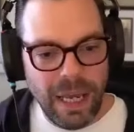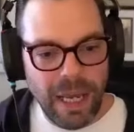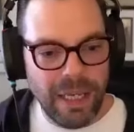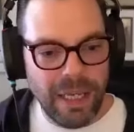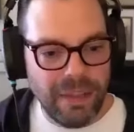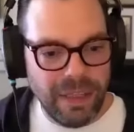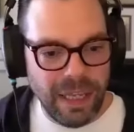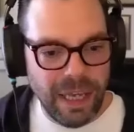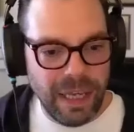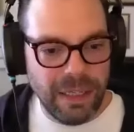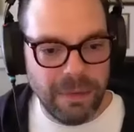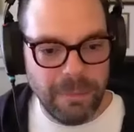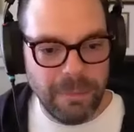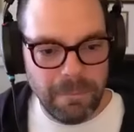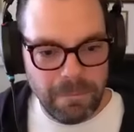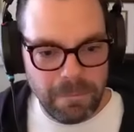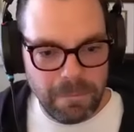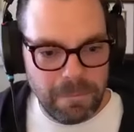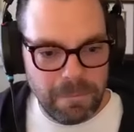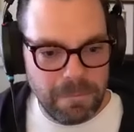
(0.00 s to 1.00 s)
And
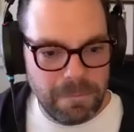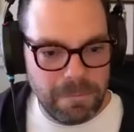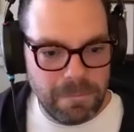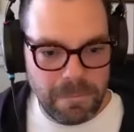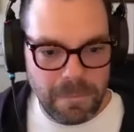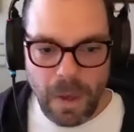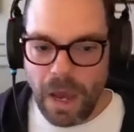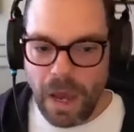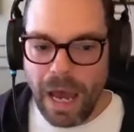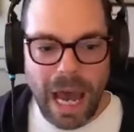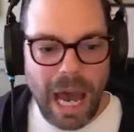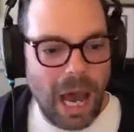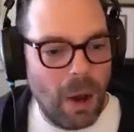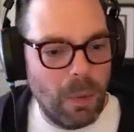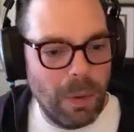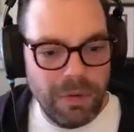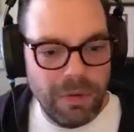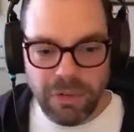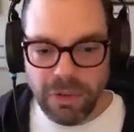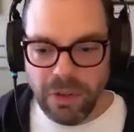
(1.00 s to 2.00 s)
then
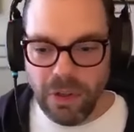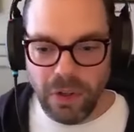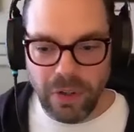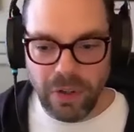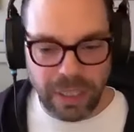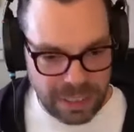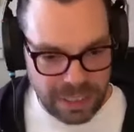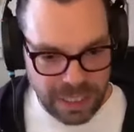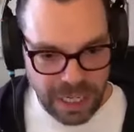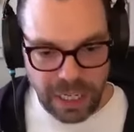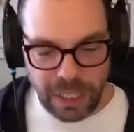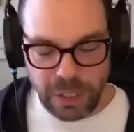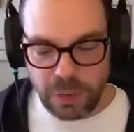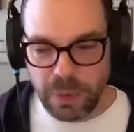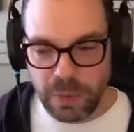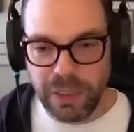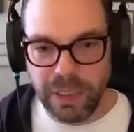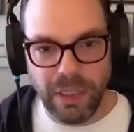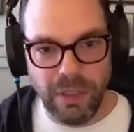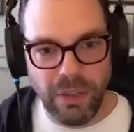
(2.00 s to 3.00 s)
however long it
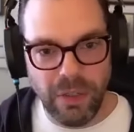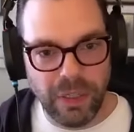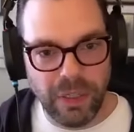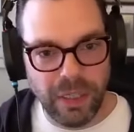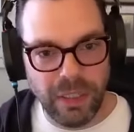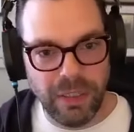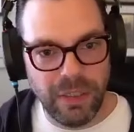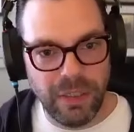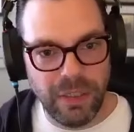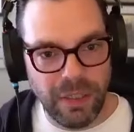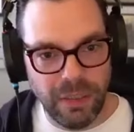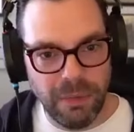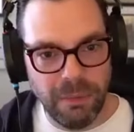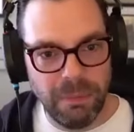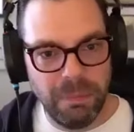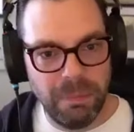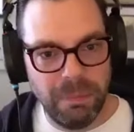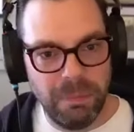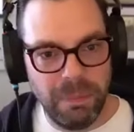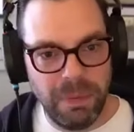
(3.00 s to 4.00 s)
takes, we're going to look at the
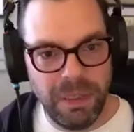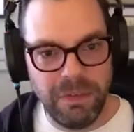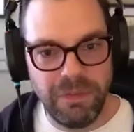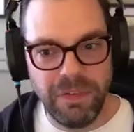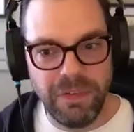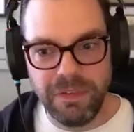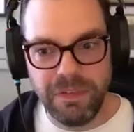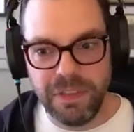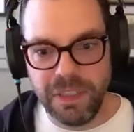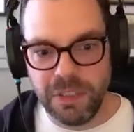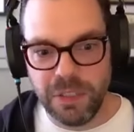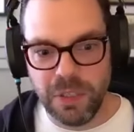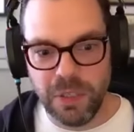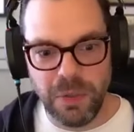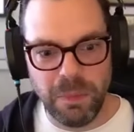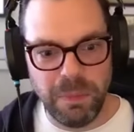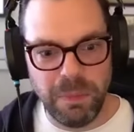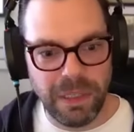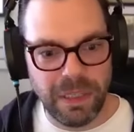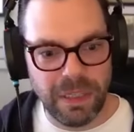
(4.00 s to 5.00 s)
B
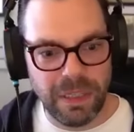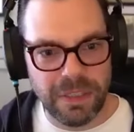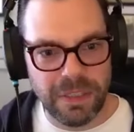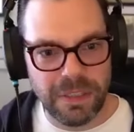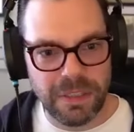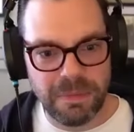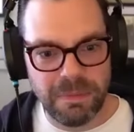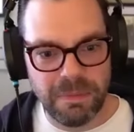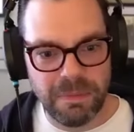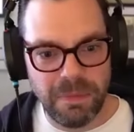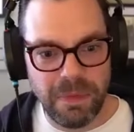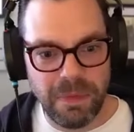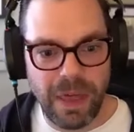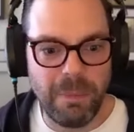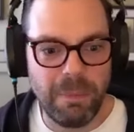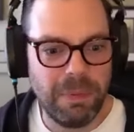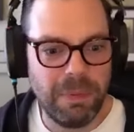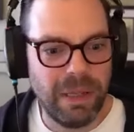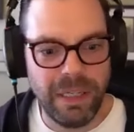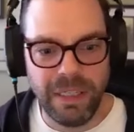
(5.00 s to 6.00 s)
fifty-two, because
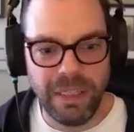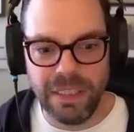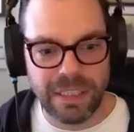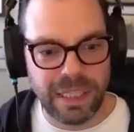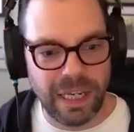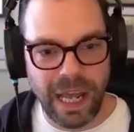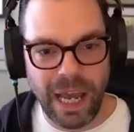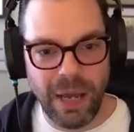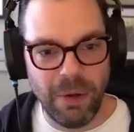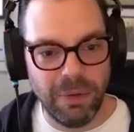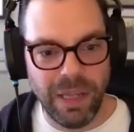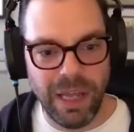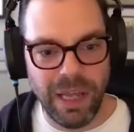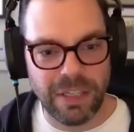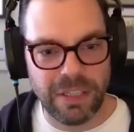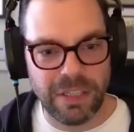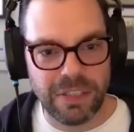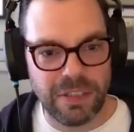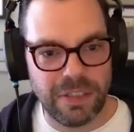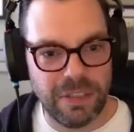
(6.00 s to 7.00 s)
that plane is going to
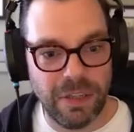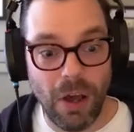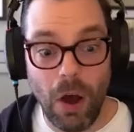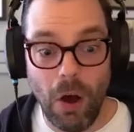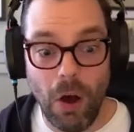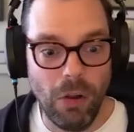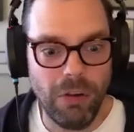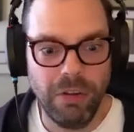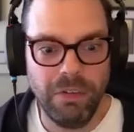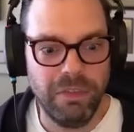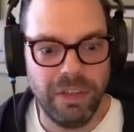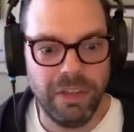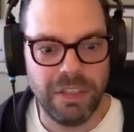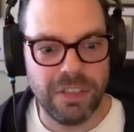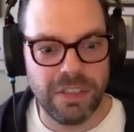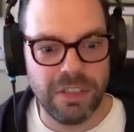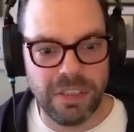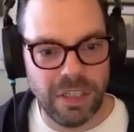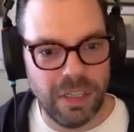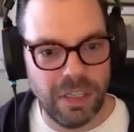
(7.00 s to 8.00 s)
outlast all of
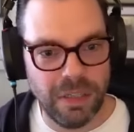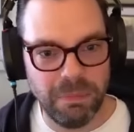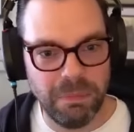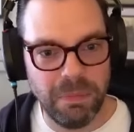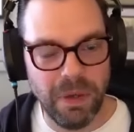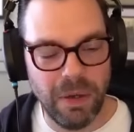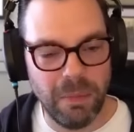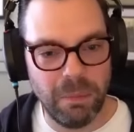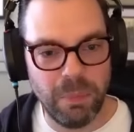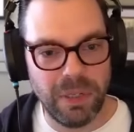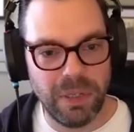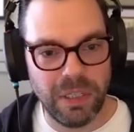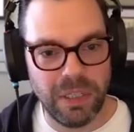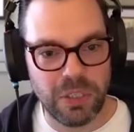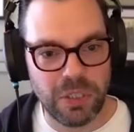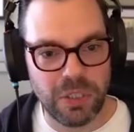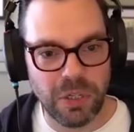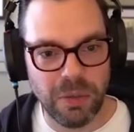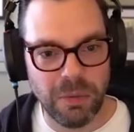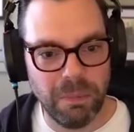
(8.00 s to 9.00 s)
us. I'm, I'm pretty yeah.
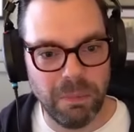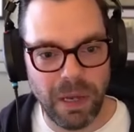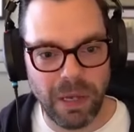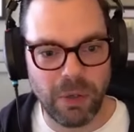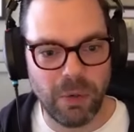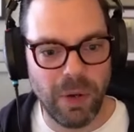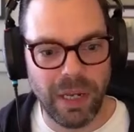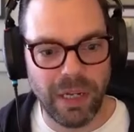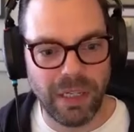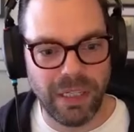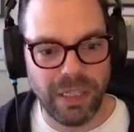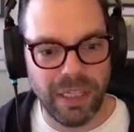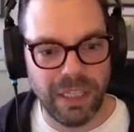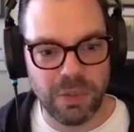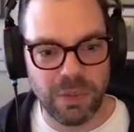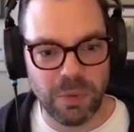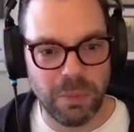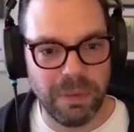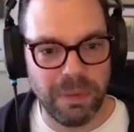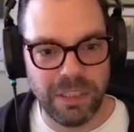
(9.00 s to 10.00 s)
sure my
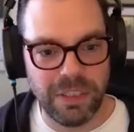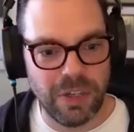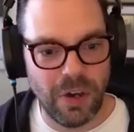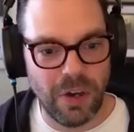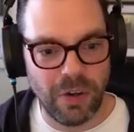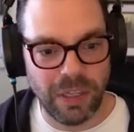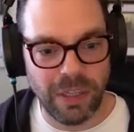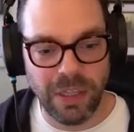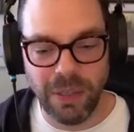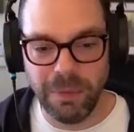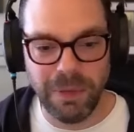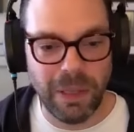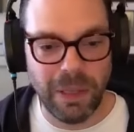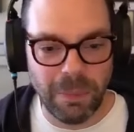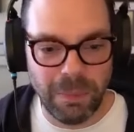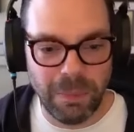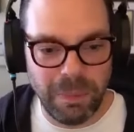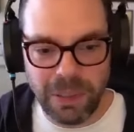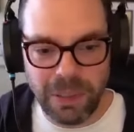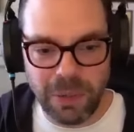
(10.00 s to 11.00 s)
grandkids will be talking. They'll
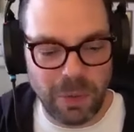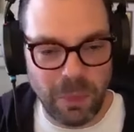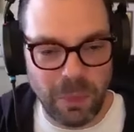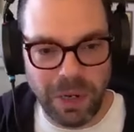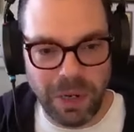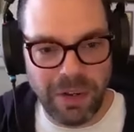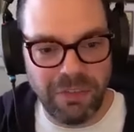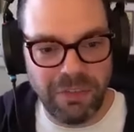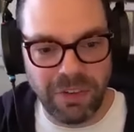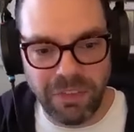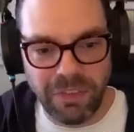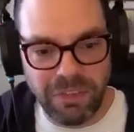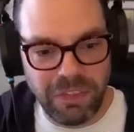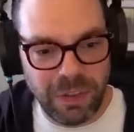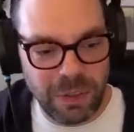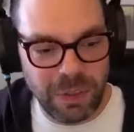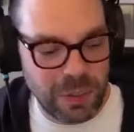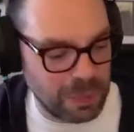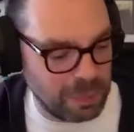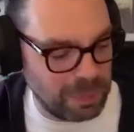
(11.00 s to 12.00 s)
be doing whatever a
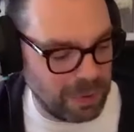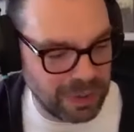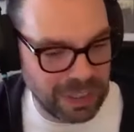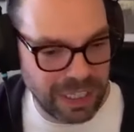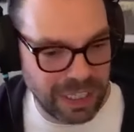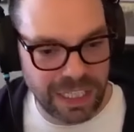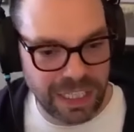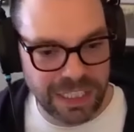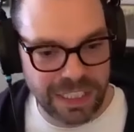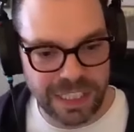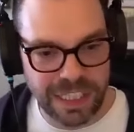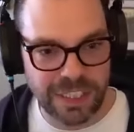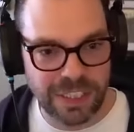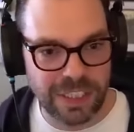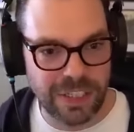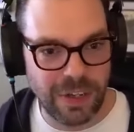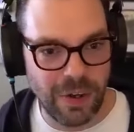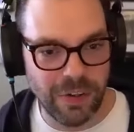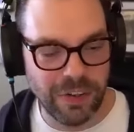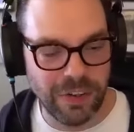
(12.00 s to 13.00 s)
future podcast is
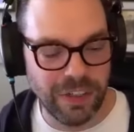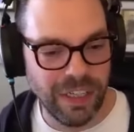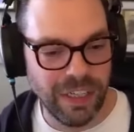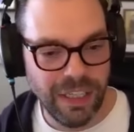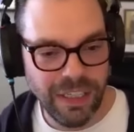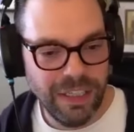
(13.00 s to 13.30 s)
on,